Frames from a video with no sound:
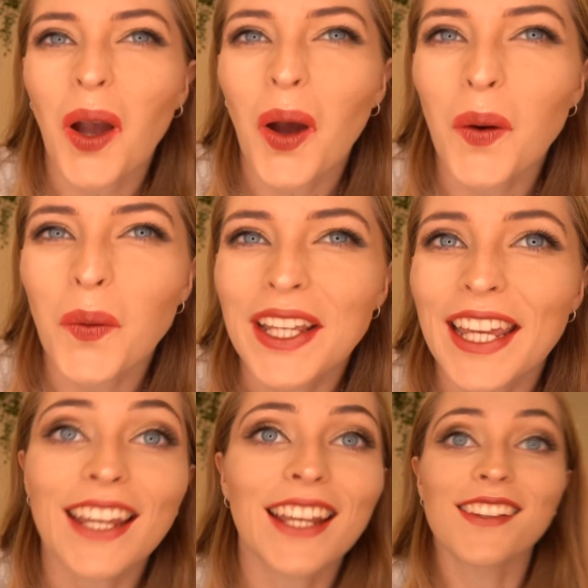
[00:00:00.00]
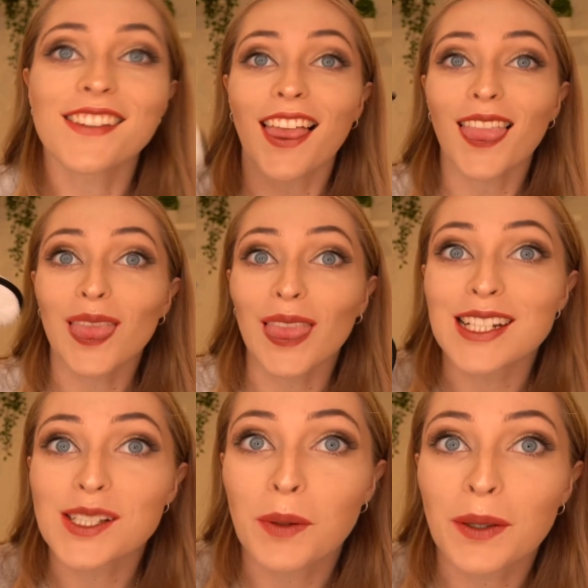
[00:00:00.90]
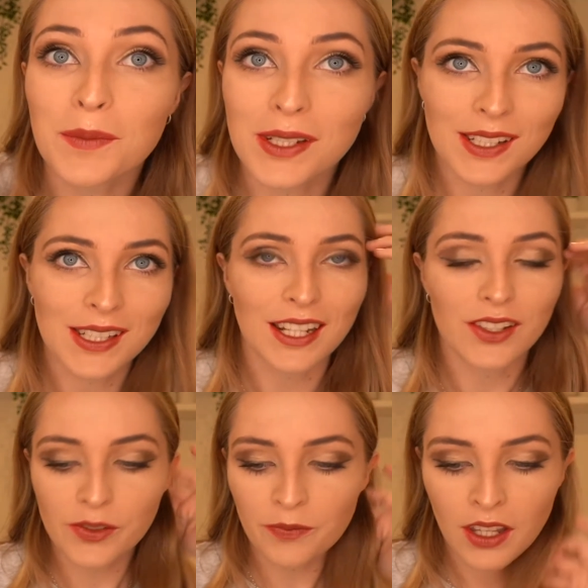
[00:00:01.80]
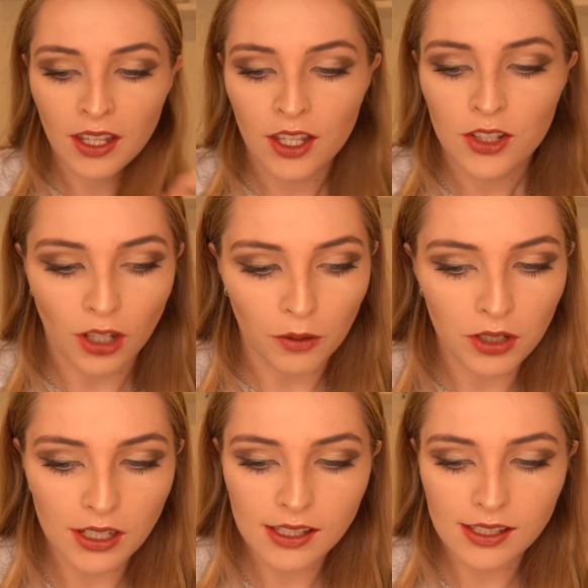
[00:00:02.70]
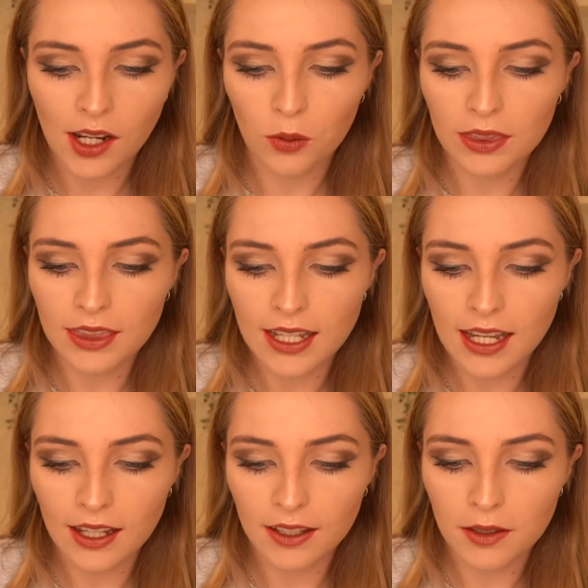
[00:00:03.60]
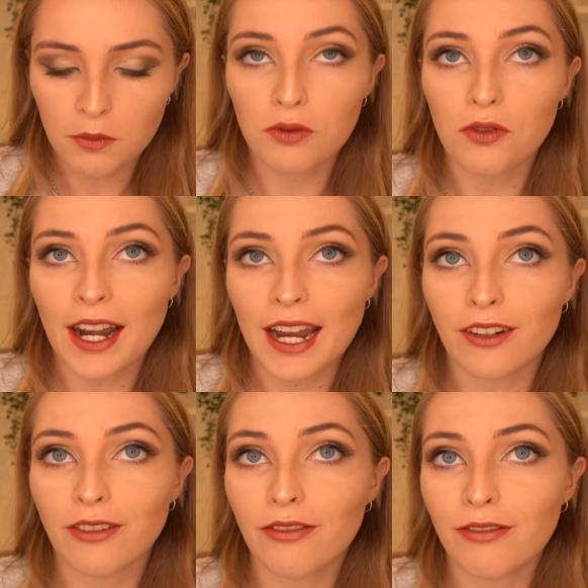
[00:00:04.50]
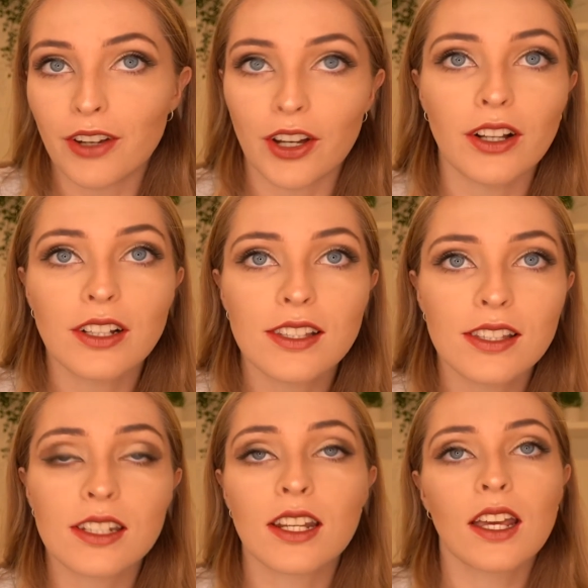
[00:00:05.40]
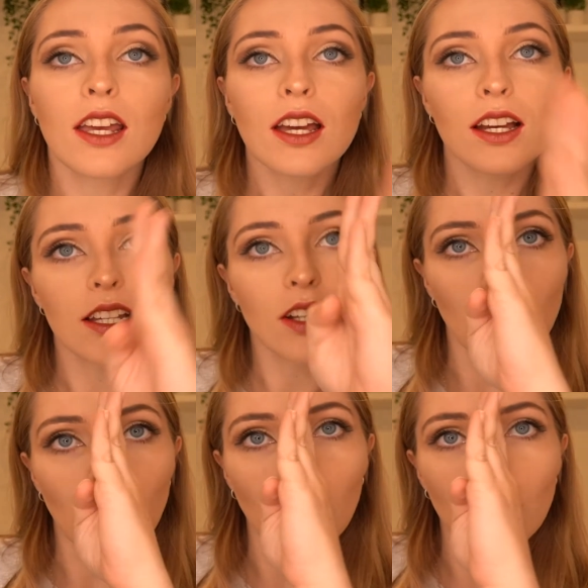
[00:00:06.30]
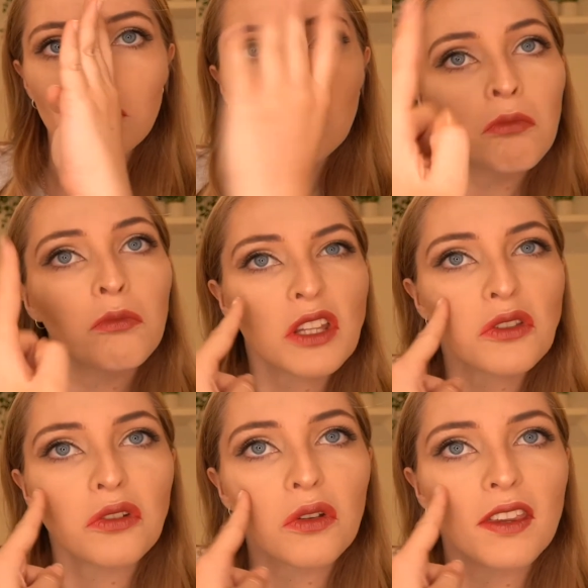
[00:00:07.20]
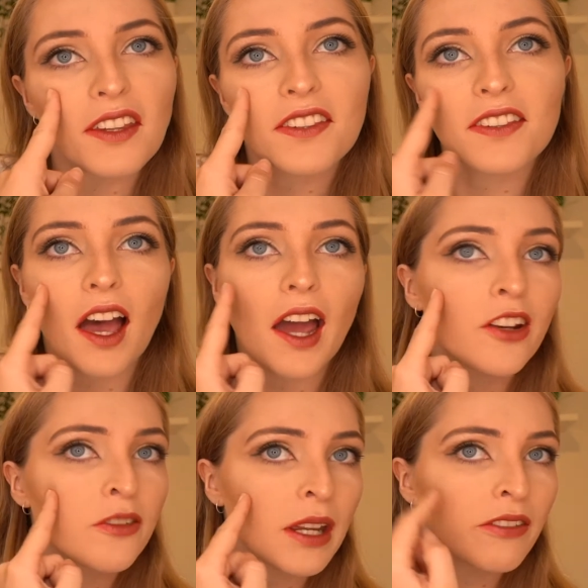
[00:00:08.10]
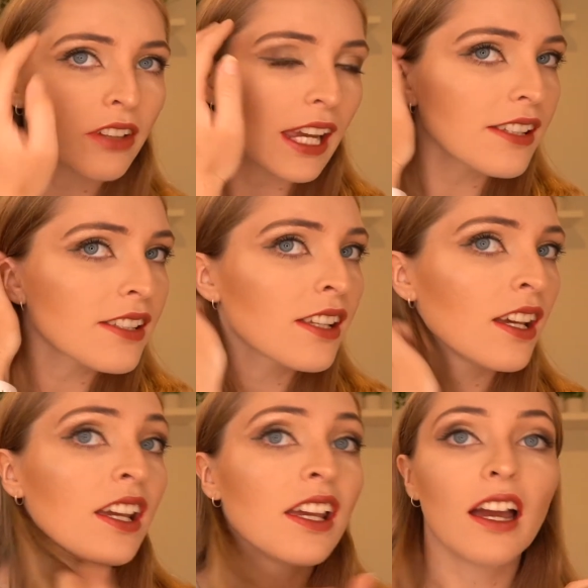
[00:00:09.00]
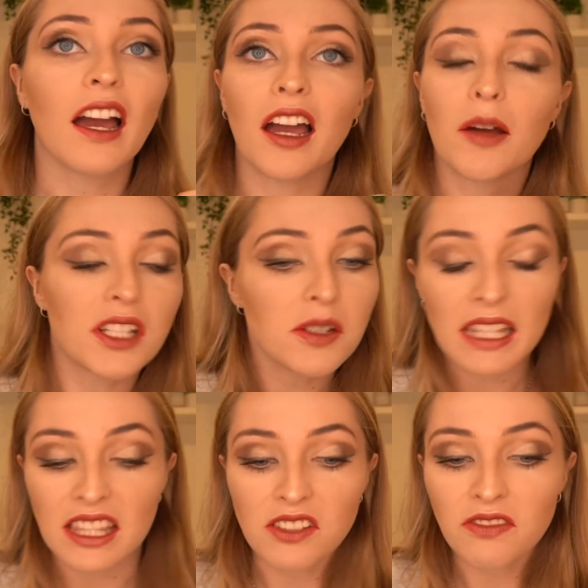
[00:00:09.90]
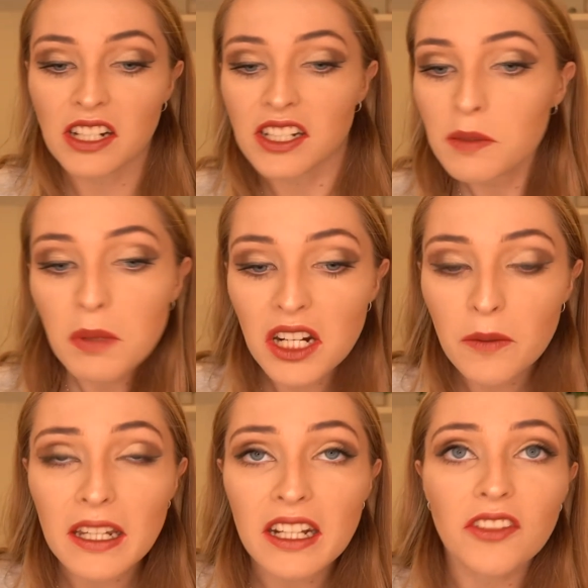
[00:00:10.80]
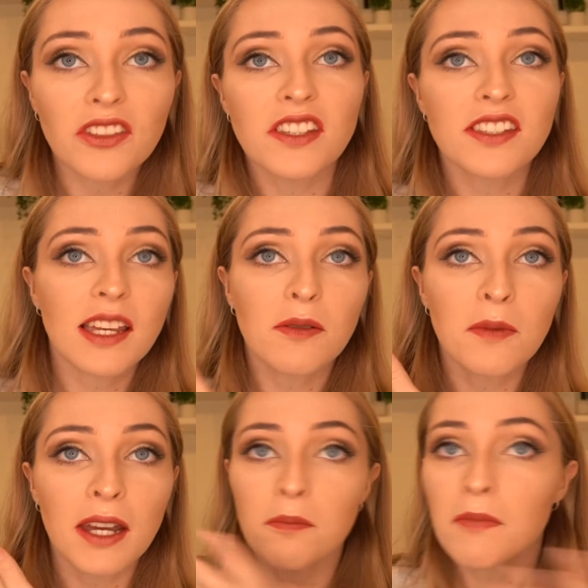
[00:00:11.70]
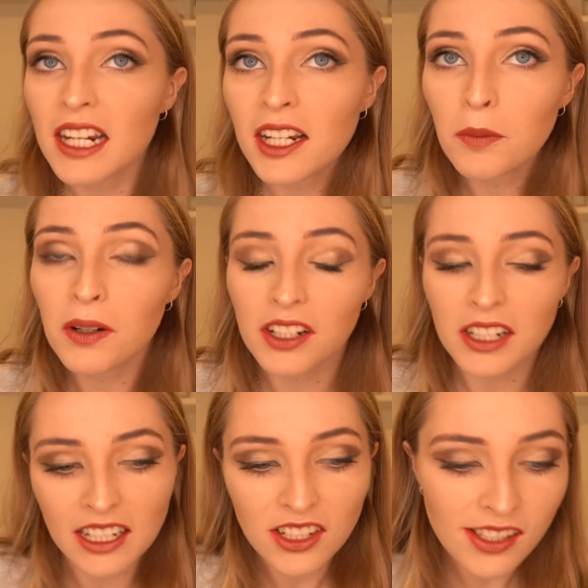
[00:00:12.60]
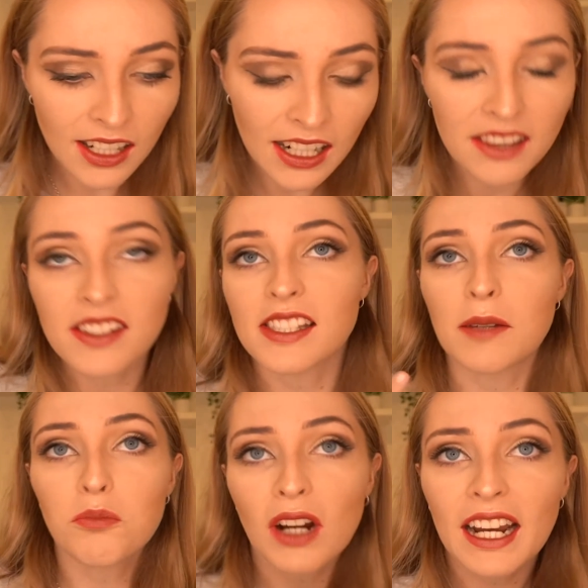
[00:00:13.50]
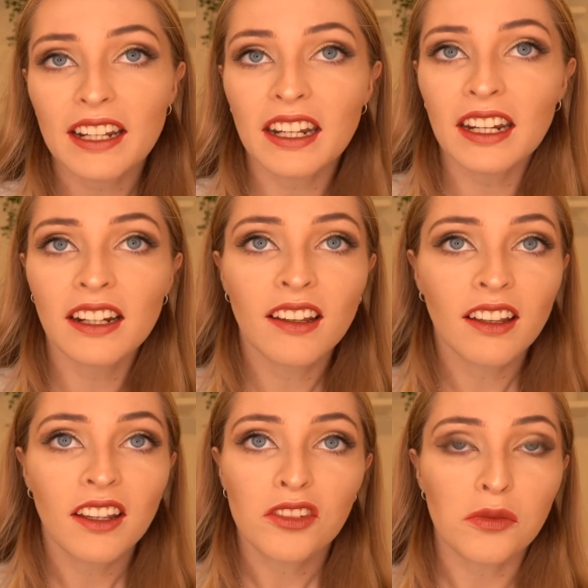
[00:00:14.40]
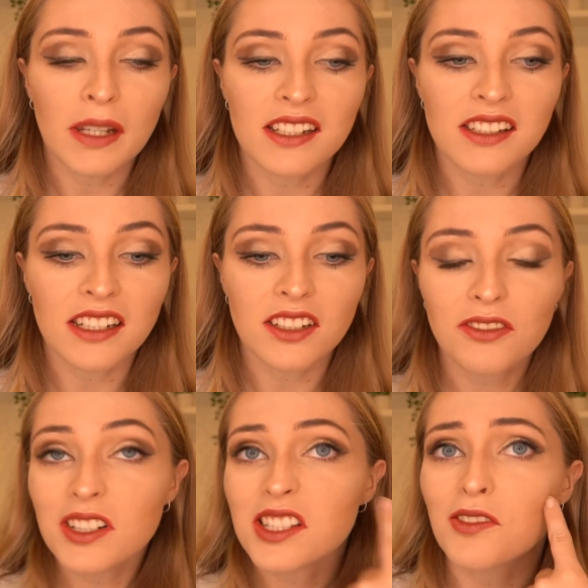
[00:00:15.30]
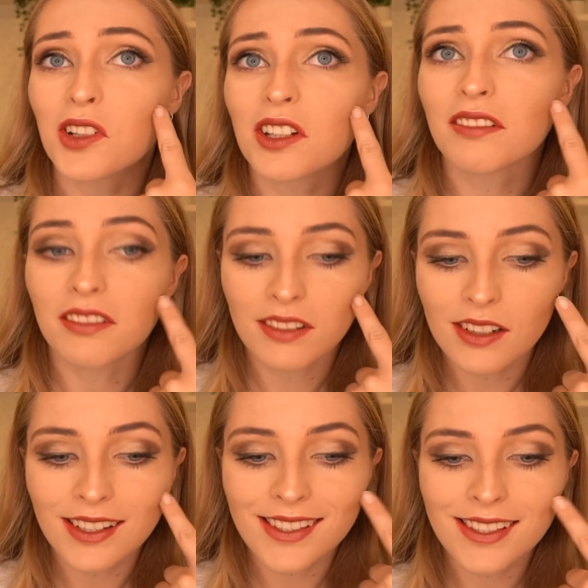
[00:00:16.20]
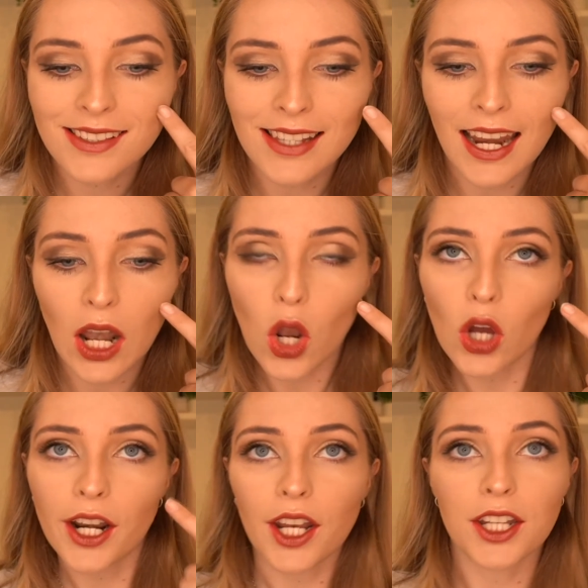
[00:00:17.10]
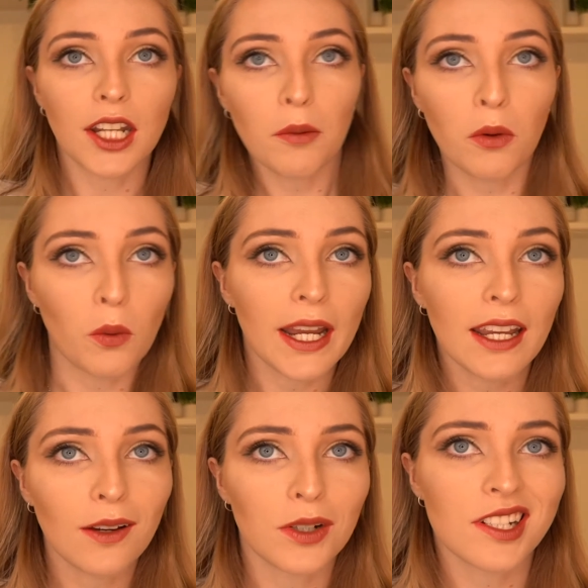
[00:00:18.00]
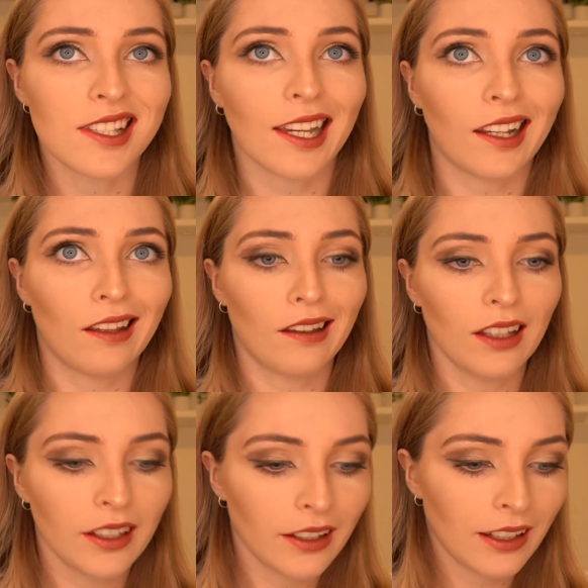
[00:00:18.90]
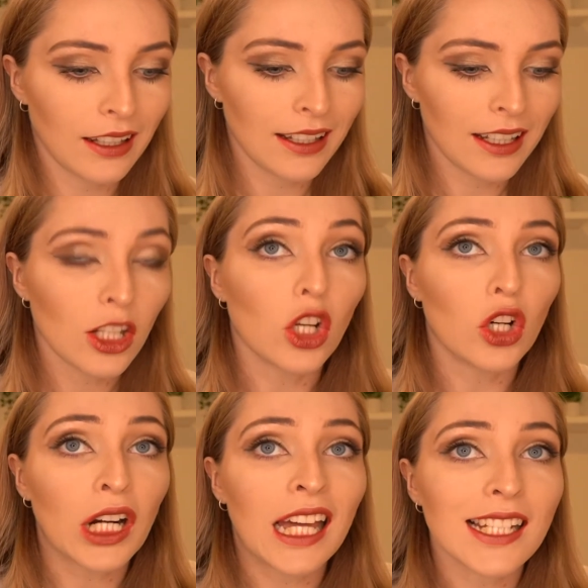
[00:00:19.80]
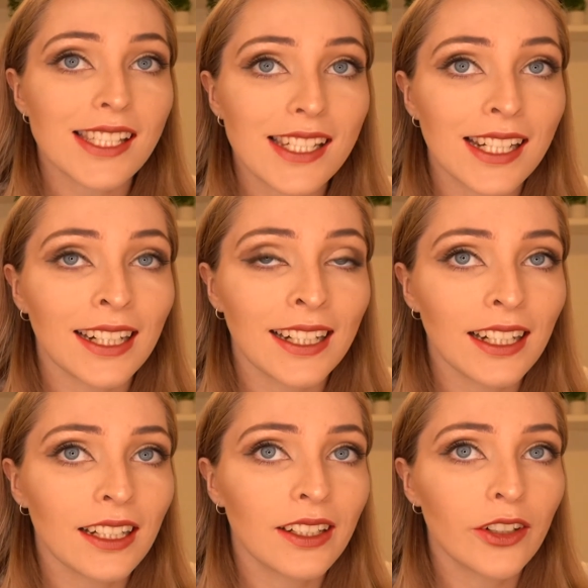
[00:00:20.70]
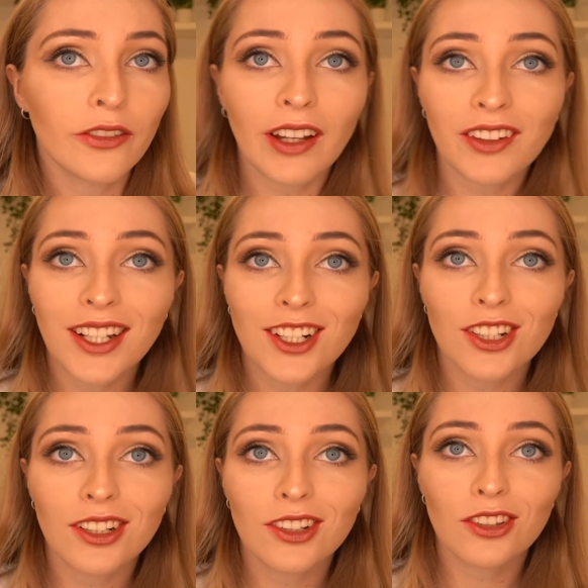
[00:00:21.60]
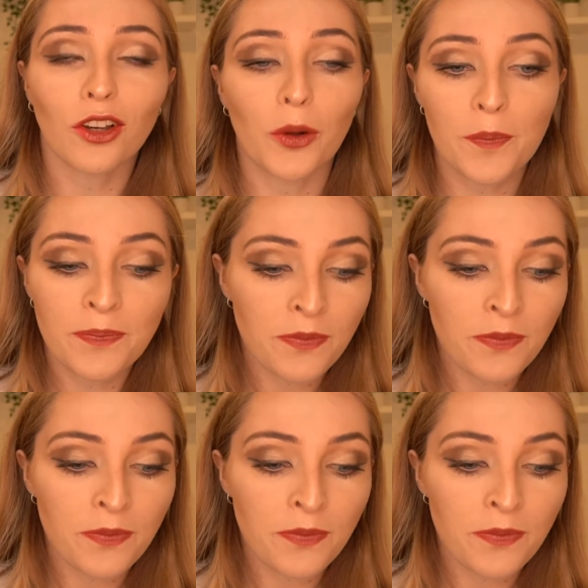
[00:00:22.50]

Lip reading: Who cares? Let's put them to the test. So I'm going to start with the other brand first. Let's do the side of my face. To make this a fair experiment, I've got the same amount of makeup on each side and the same branding. If it makes any difference, I've got Estee Lauder Double Wear, which is like a long-lasting foundation, so